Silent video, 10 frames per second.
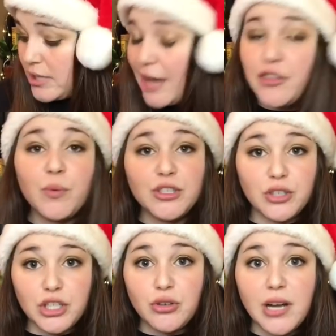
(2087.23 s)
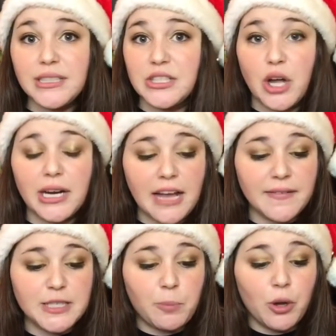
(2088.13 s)
Now, the Wizarding Trunk does not have
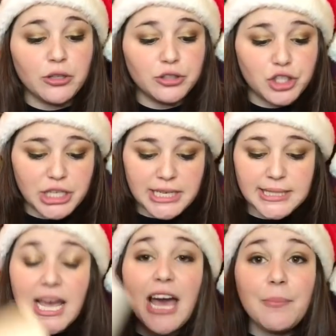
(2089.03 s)
a spoiler sheet,